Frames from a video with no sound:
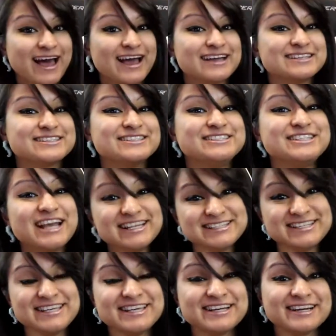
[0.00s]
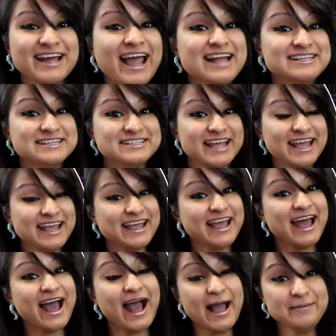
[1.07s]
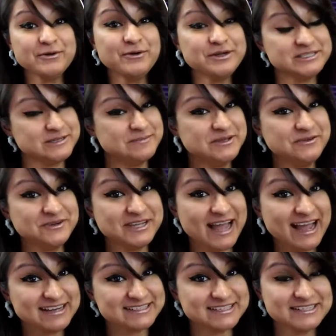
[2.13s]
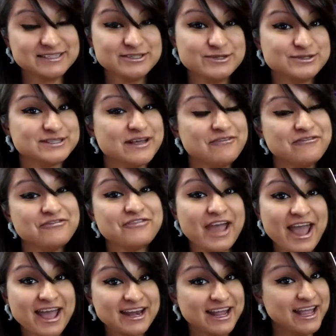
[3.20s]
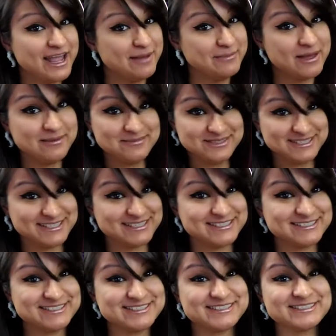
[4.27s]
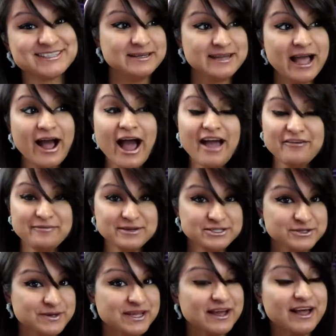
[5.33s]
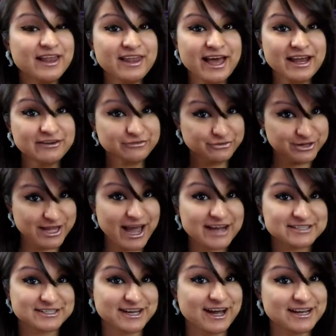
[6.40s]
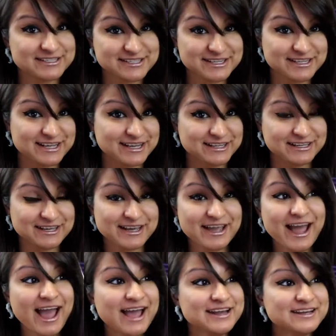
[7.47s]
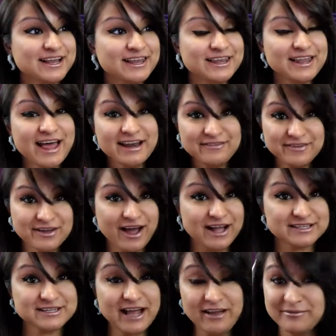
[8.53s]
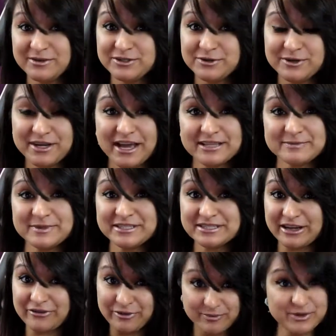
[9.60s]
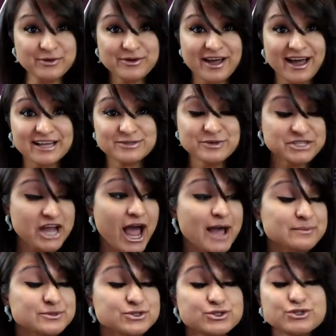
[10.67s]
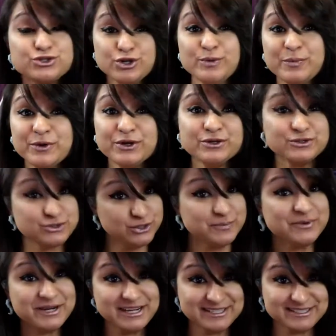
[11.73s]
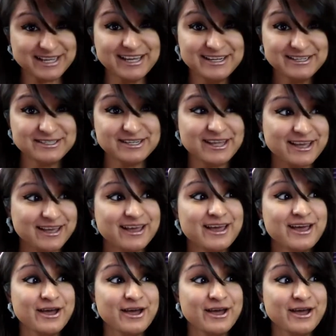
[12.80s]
guys, Jess here, and today I'm going to be reacting to some fan MMDs. Now, I've been doing a lot of React content lately, and a lot of the content I've been doing has been stuff from you guys, which I'm super, super excited to, like,